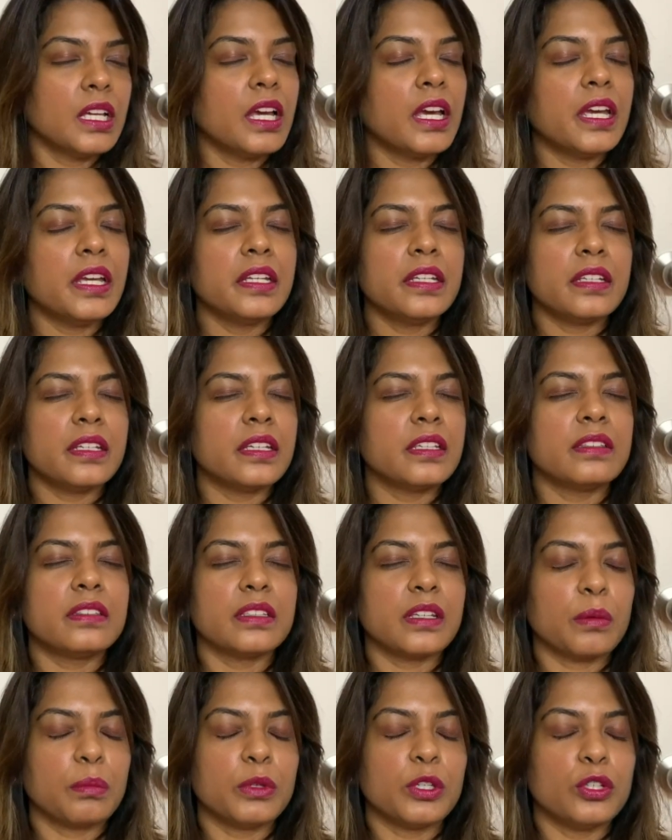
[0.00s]
It is
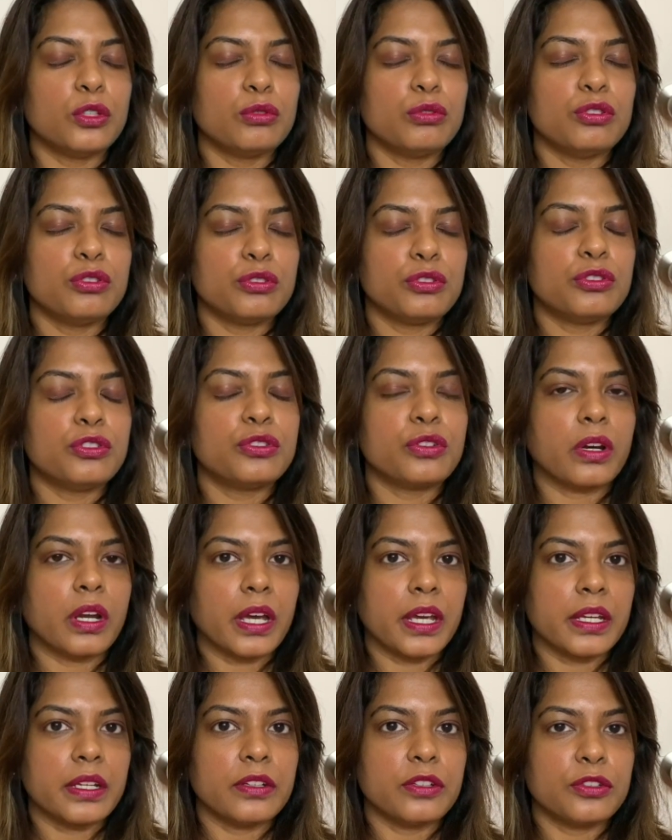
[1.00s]
yummy. You should try it.